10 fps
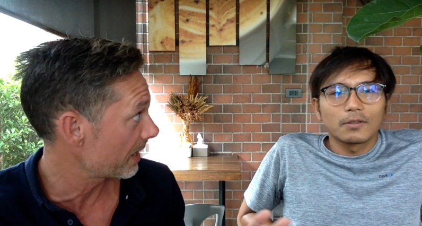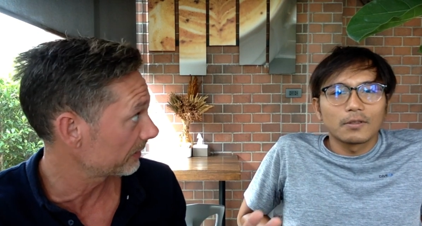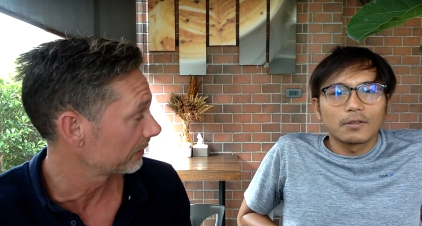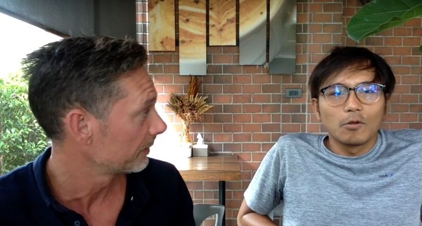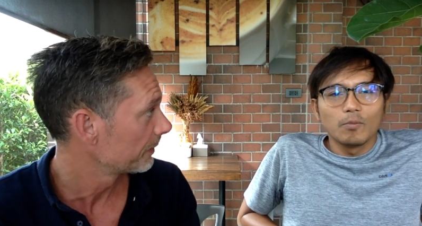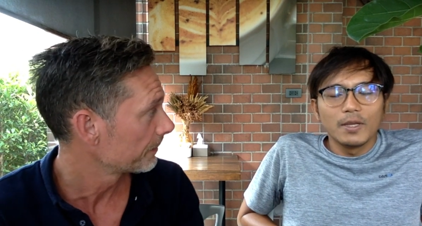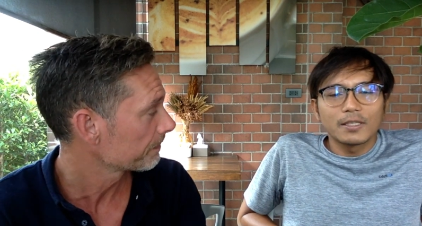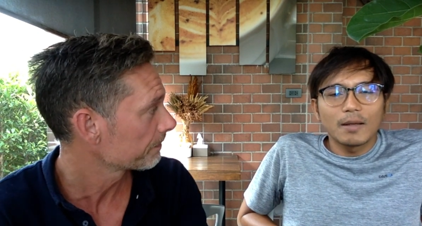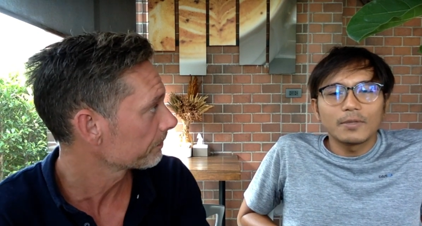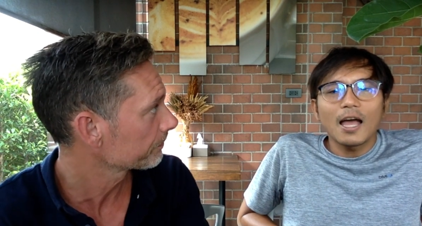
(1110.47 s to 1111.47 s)
Speaker 1: bad? Could be
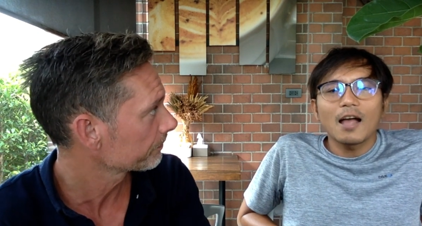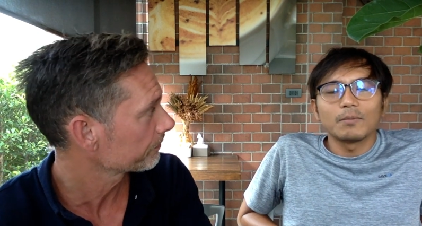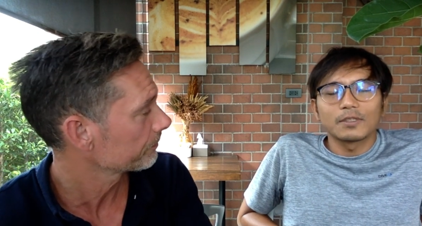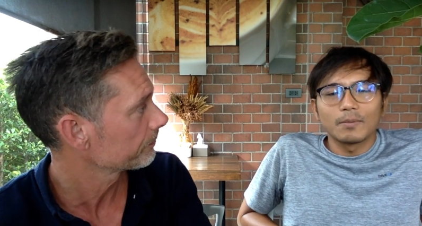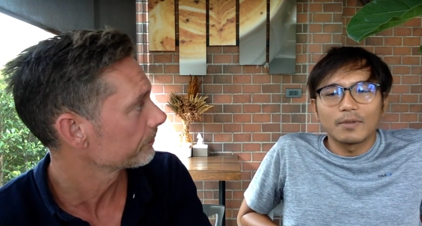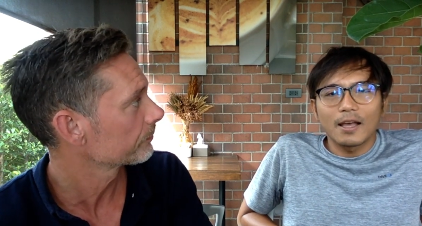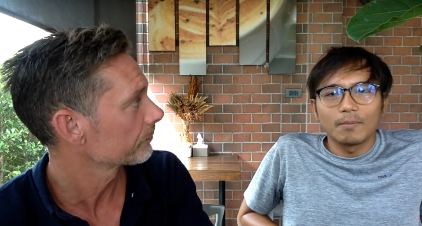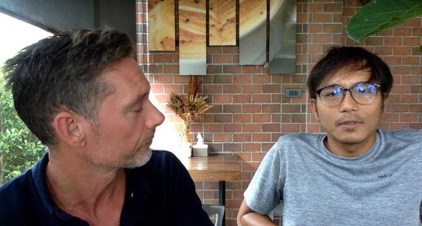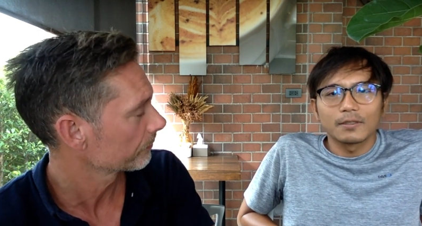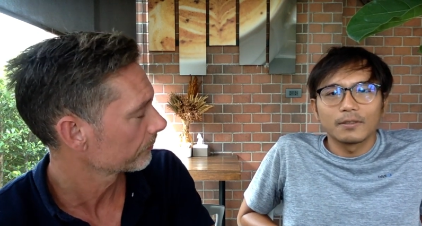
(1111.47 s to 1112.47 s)
sometimes.
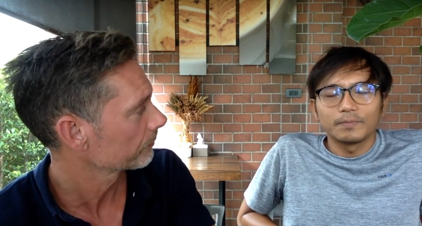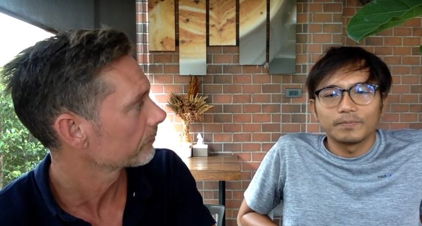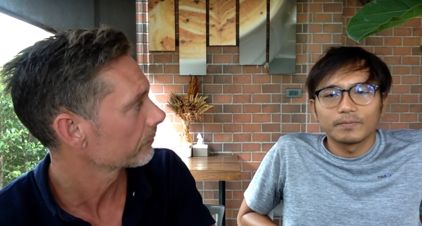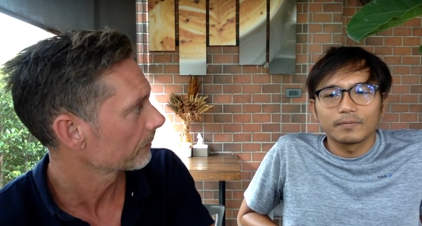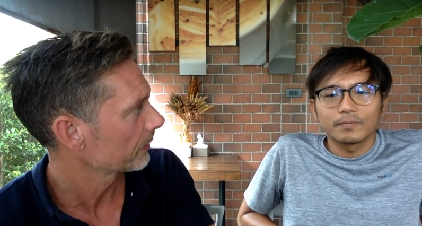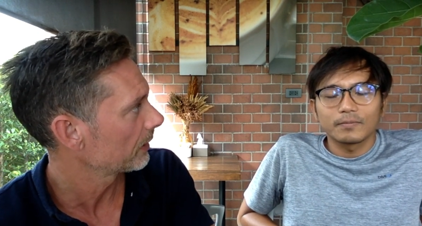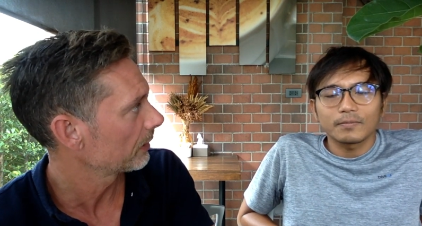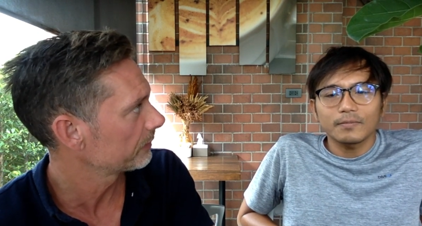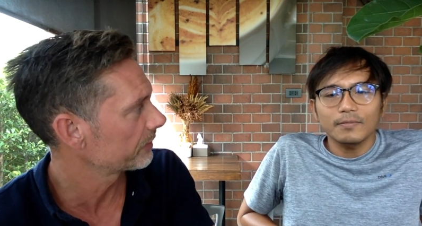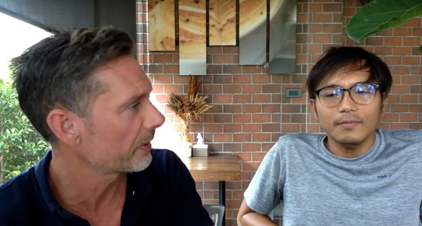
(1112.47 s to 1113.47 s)

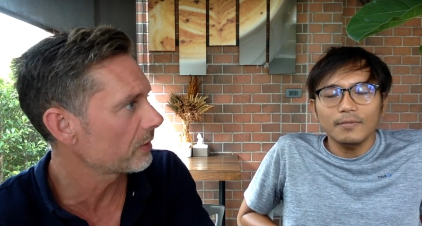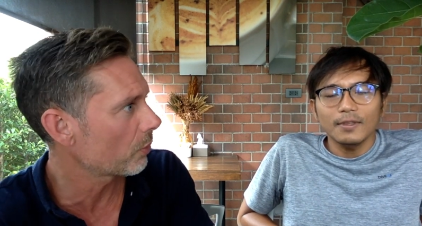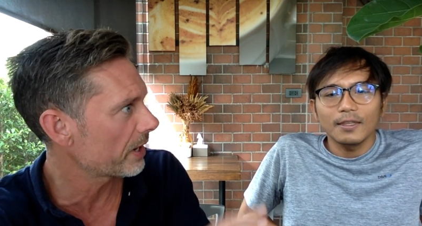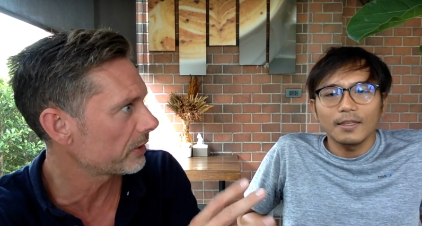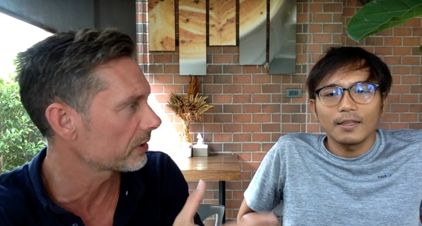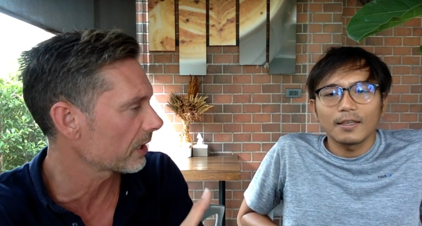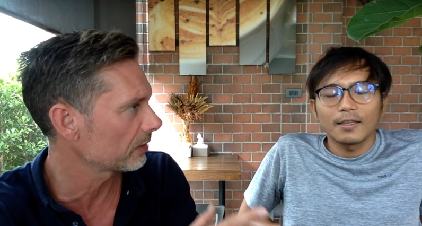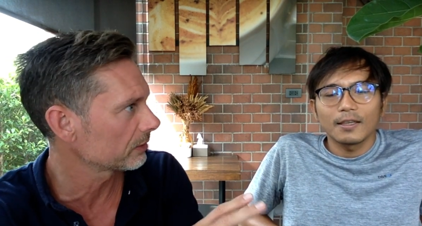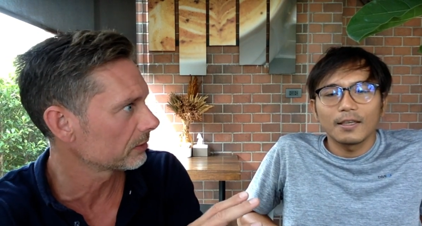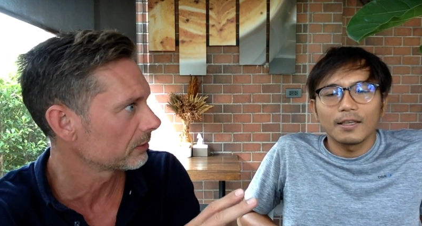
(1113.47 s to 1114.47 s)
Yeah.
Speaker 2: Is there any way you
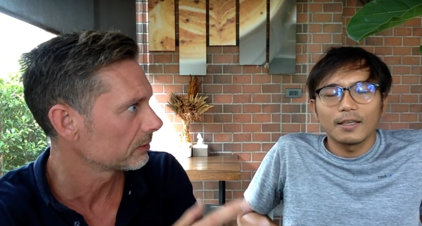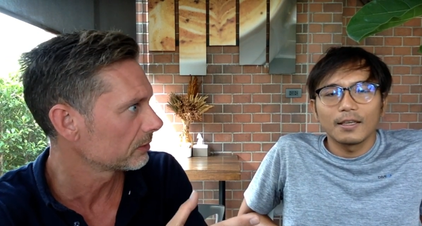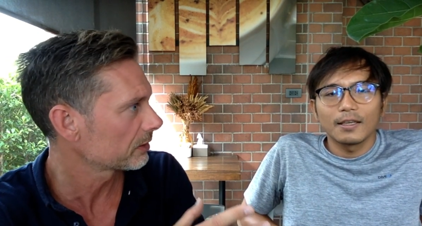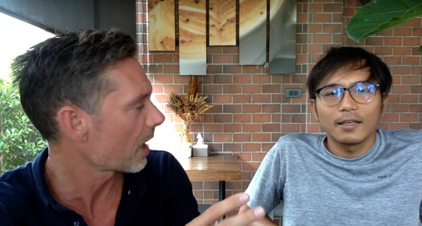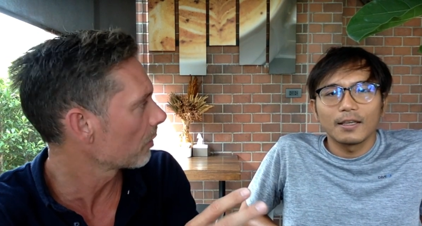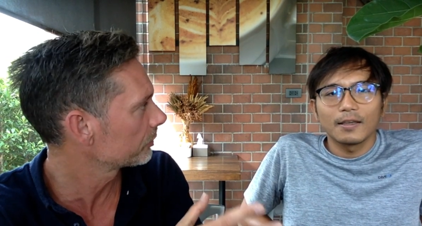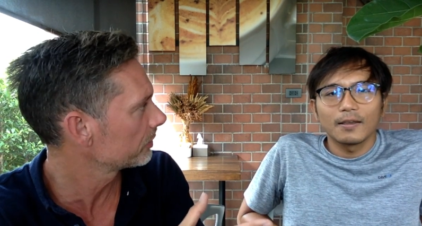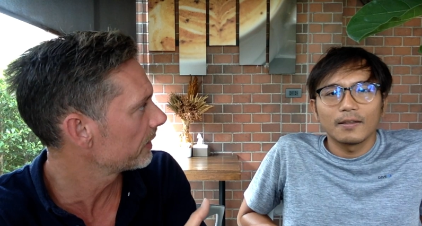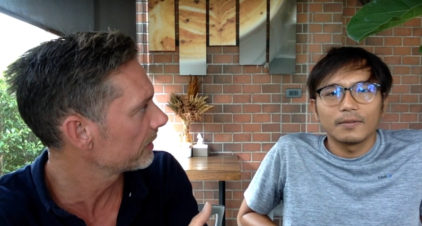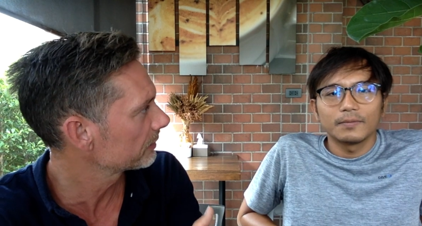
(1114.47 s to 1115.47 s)
can
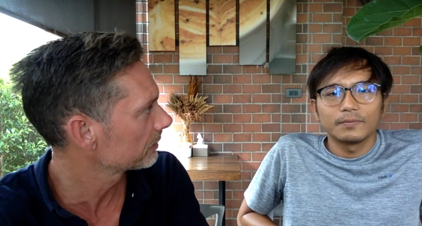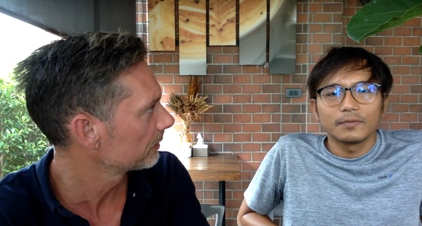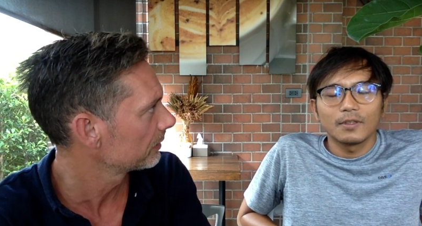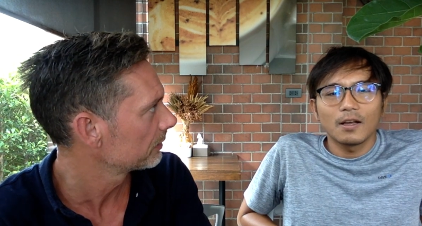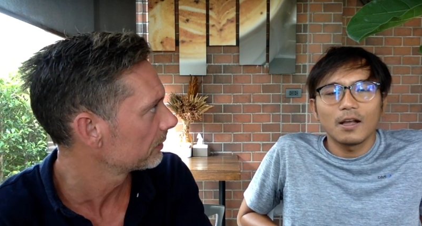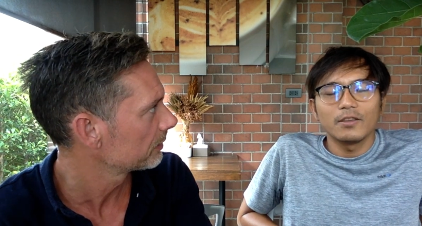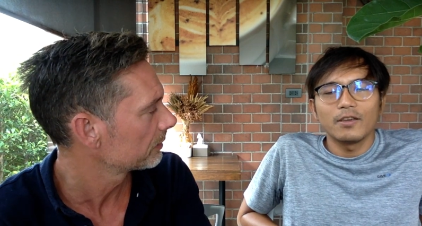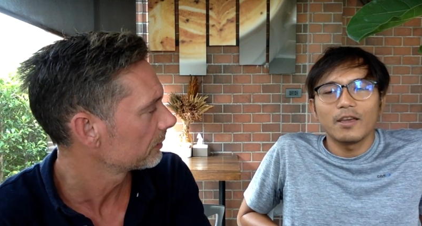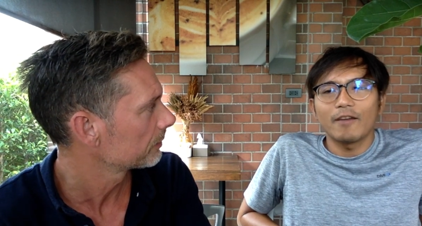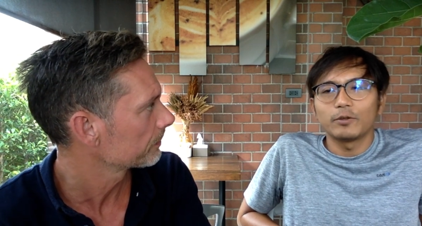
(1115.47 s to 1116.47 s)
Speaker 1: counter that?
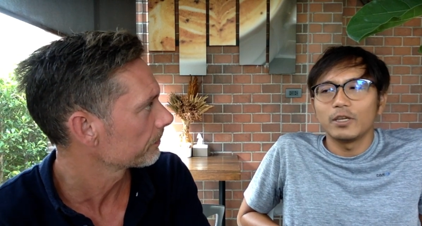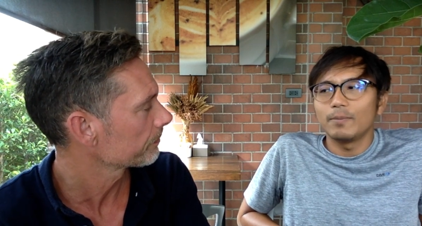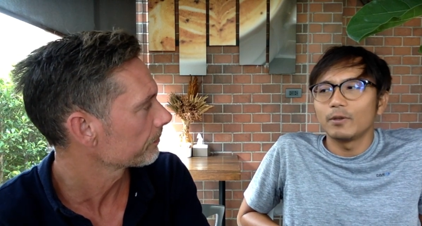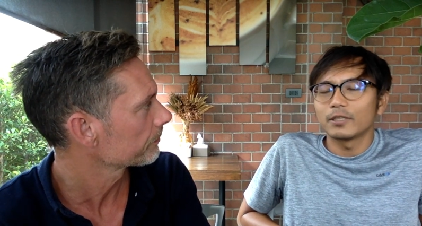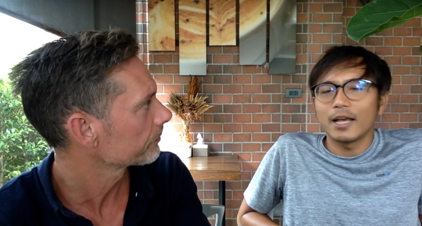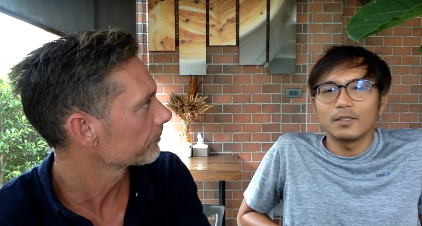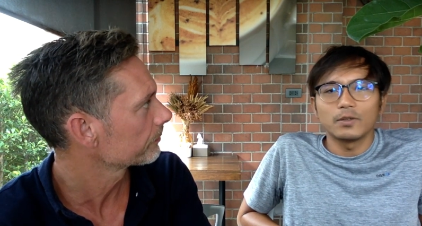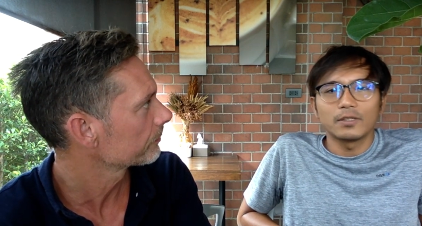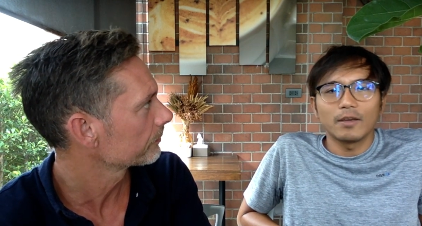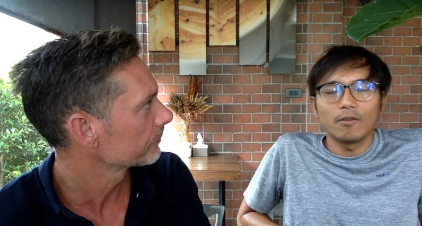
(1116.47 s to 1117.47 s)
You have to hypnotize
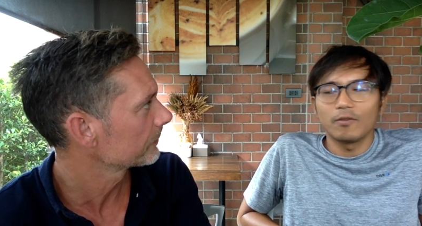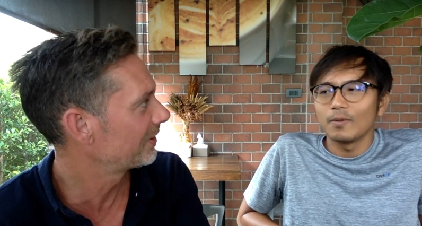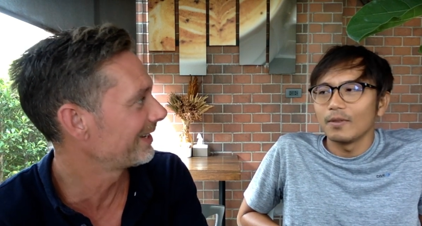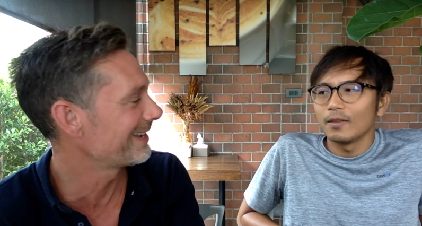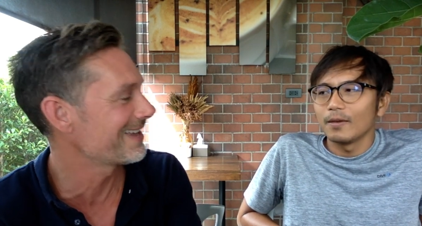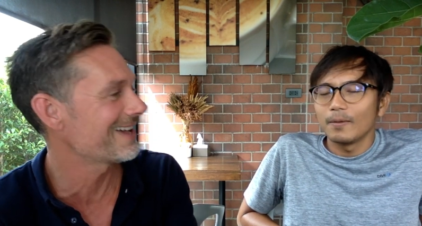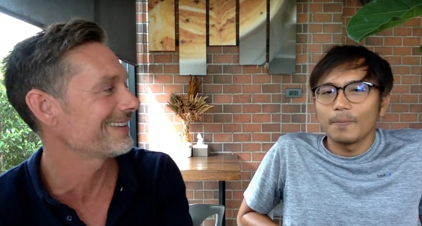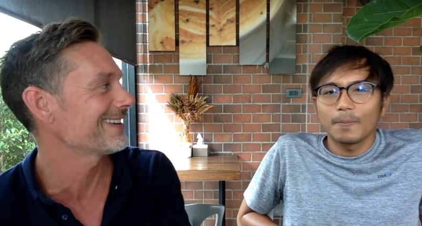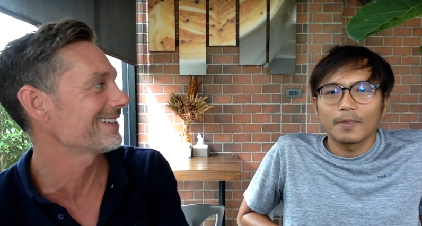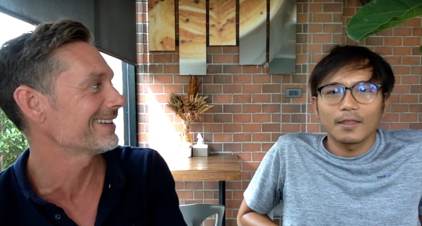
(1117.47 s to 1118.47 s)
yourself. Yeah.
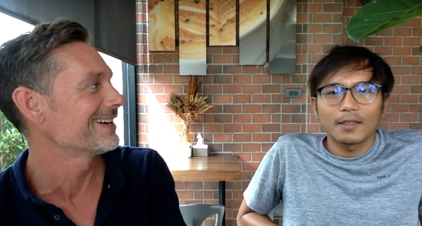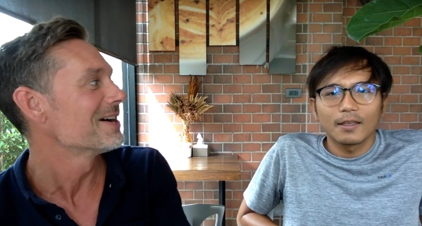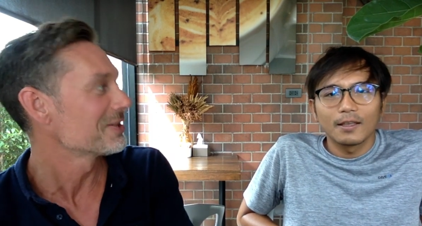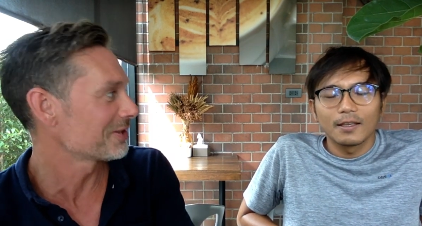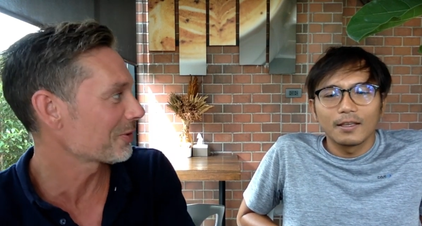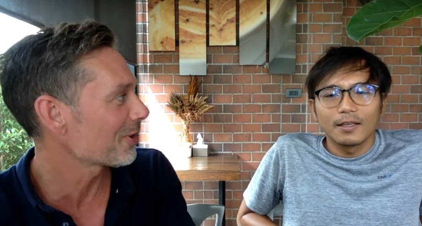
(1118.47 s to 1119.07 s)
The